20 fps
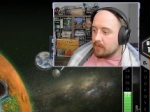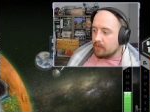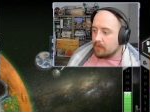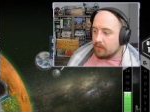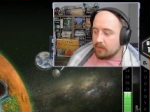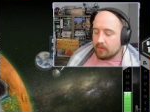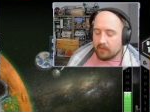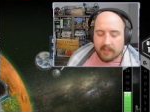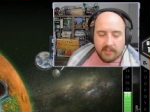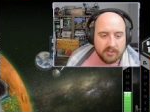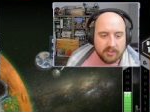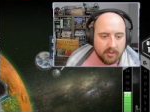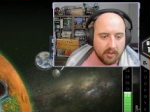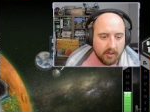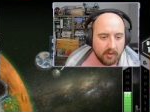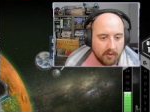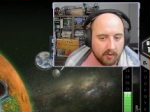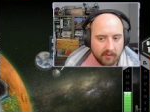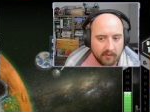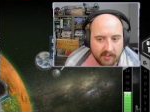Let's
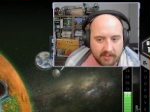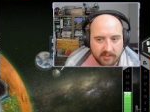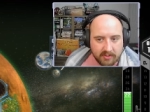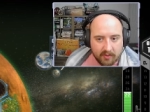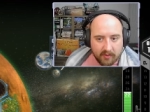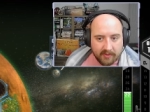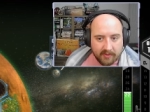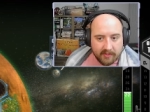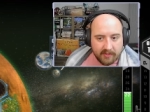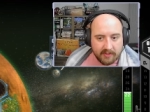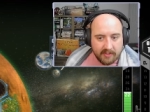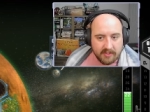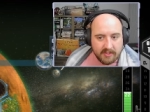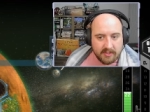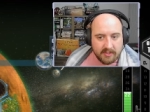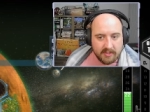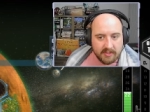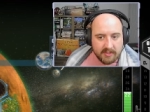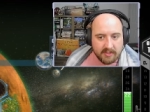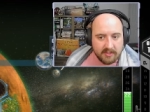go, let's go. I think this
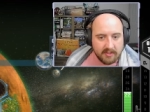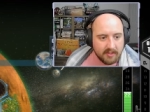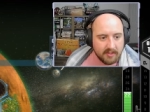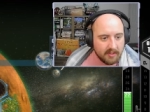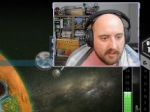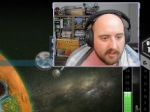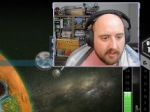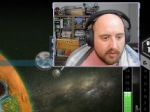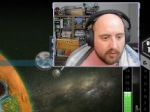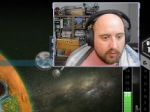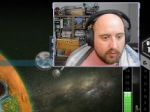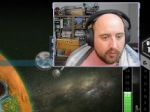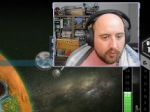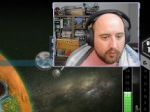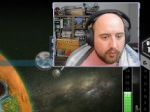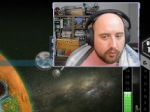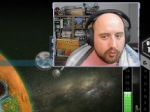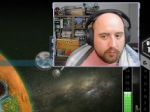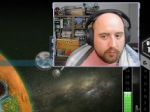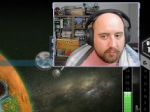is
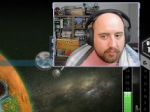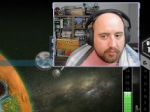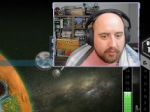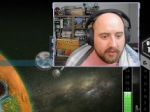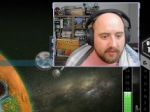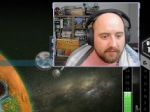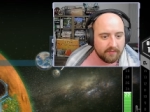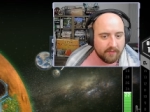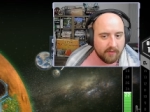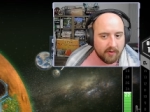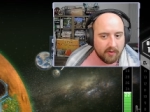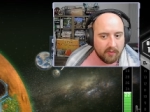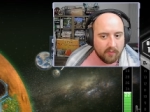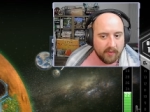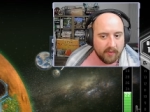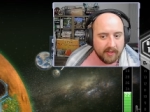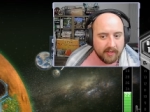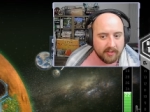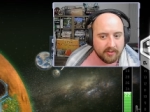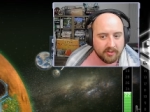pretty far
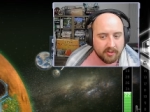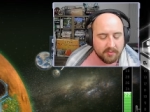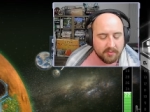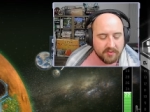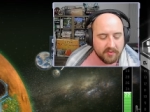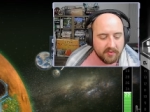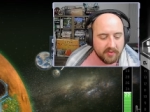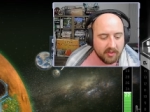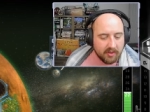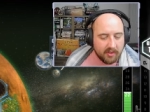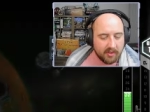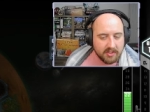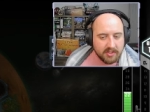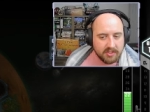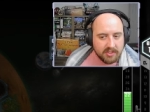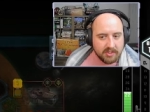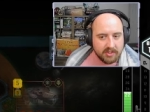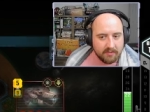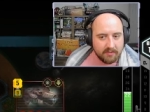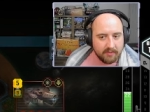away in terms of the
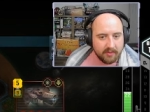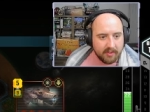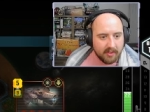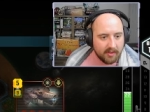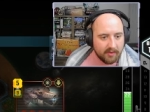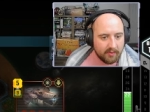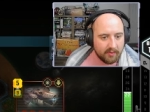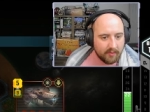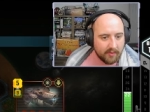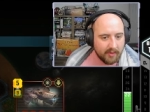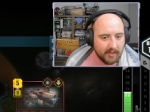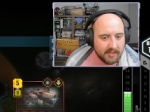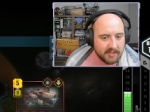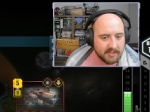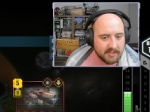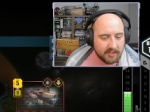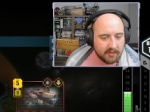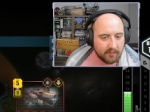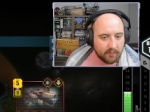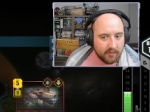oxygen, but otherwise,
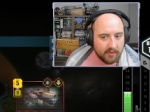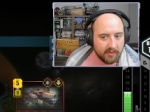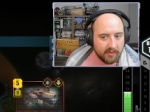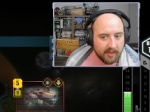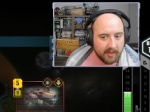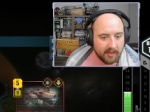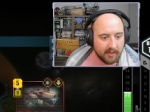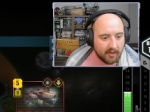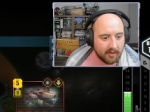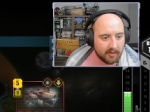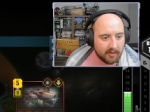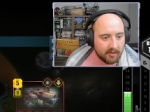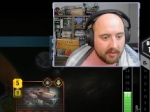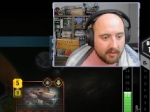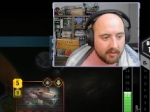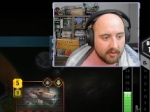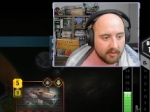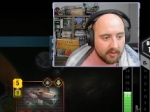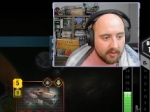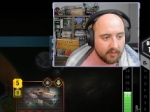like, we're there.
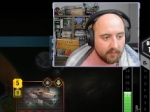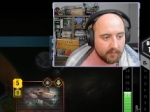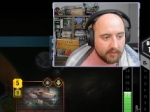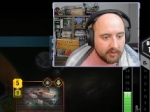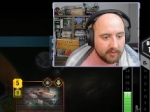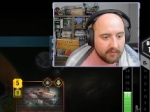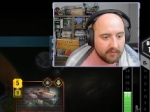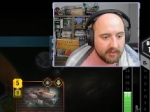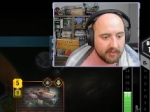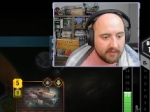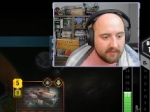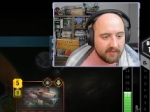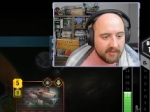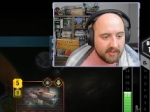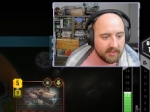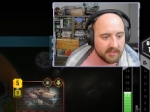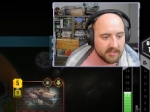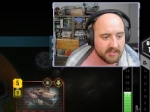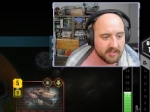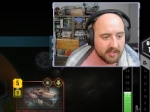We don't need
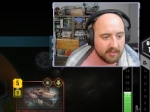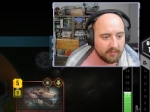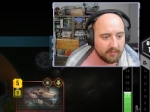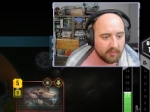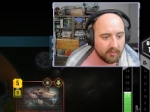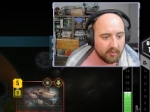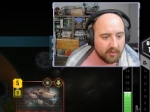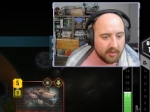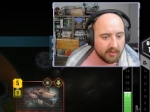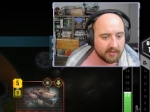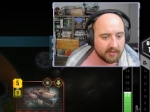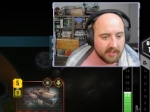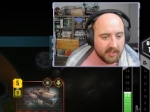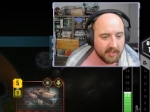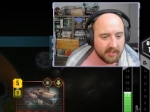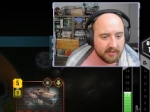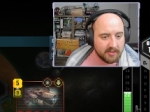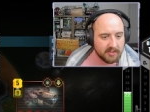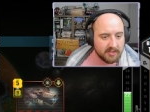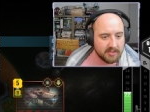Venus anymore. I'll
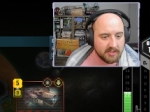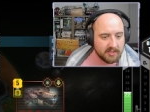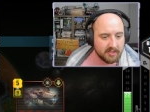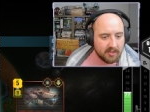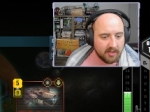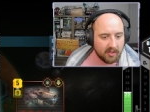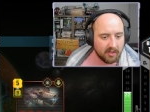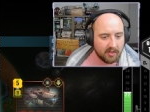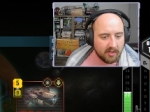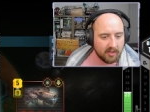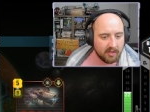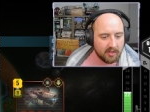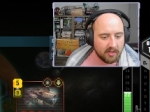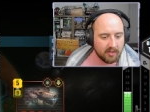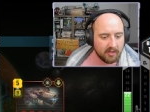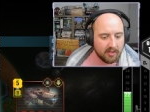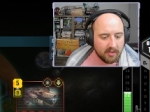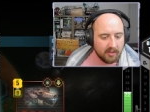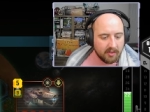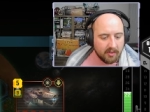take the TR.
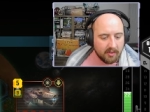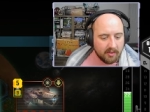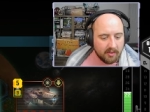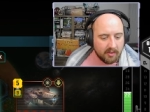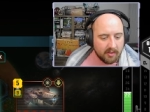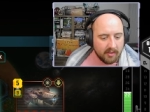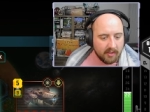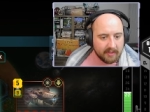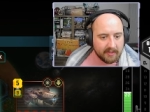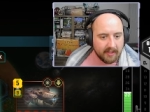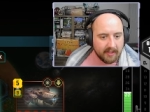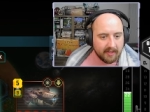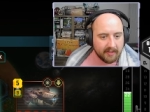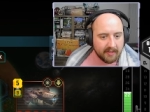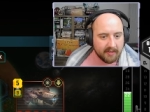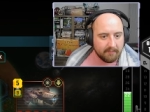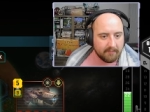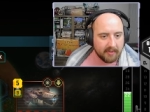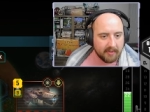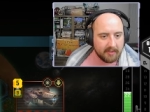Again, I
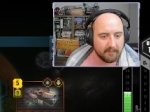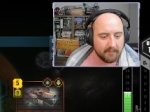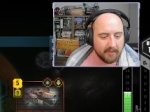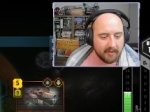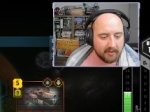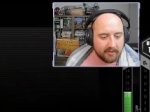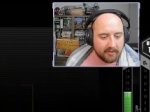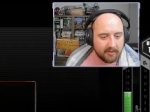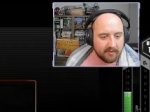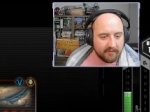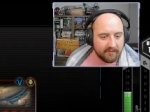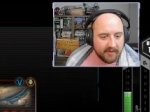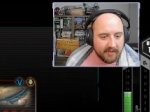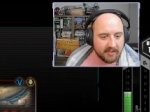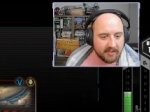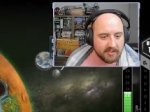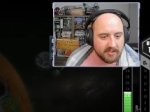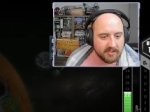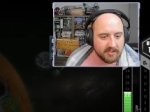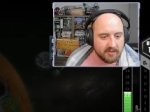get money back on
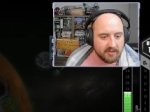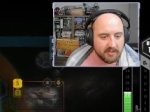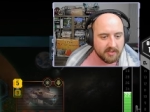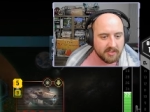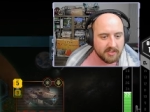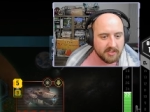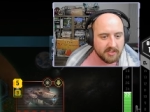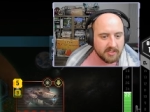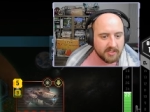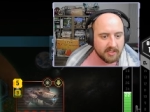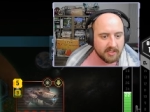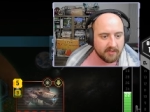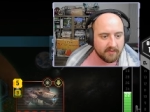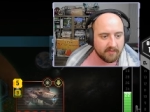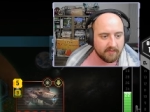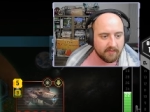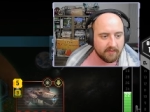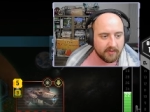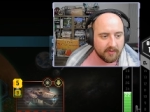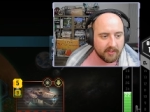events, so this is, like,
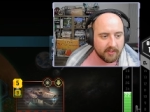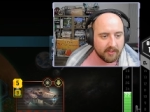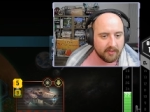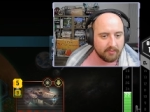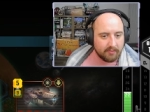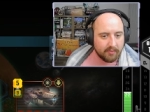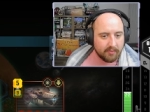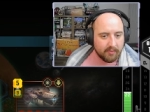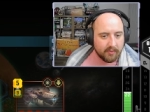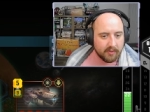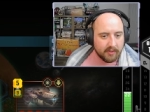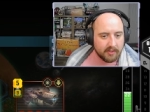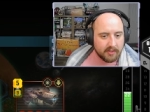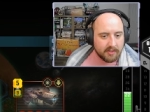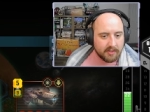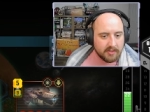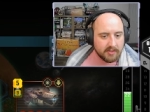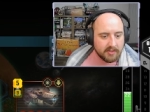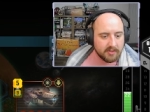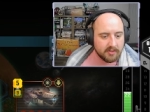free points.